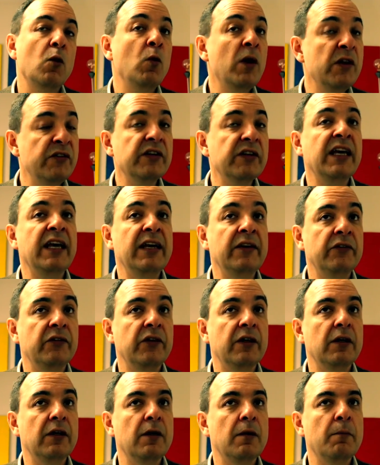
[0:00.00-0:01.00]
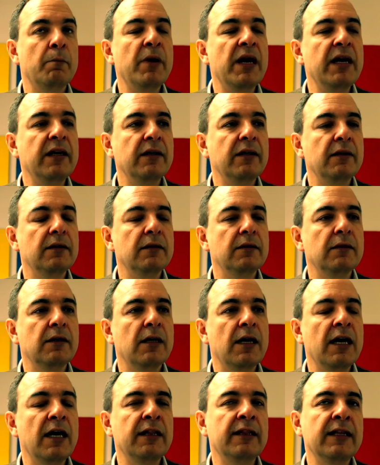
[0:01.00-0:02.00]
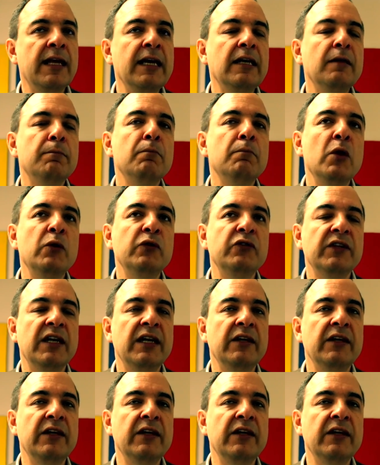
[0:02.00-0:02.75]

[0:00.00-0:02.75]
was a Keynesian, but unlike most